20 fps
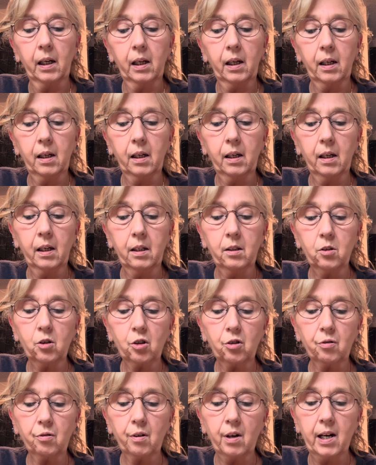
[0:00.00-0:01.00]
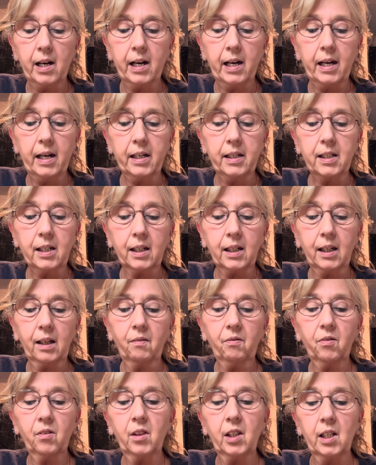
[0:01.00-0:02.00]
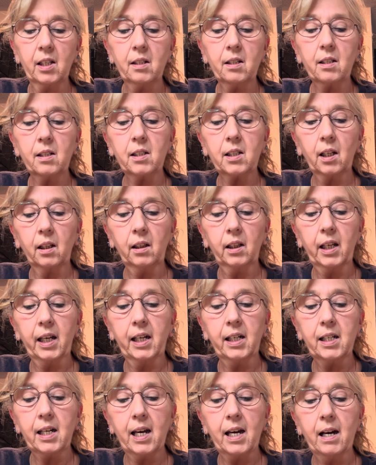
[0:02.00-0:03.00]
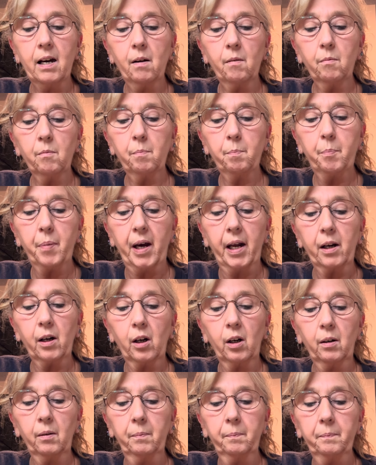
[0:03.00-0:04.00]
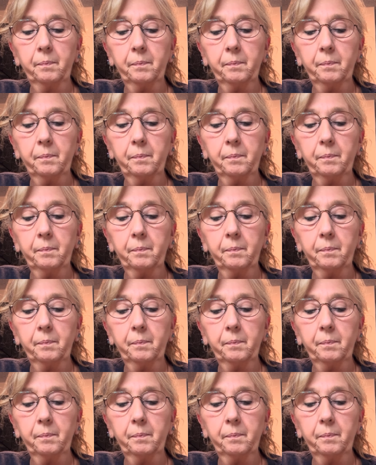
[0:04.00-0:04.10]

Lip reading: and try to get this to lay down better.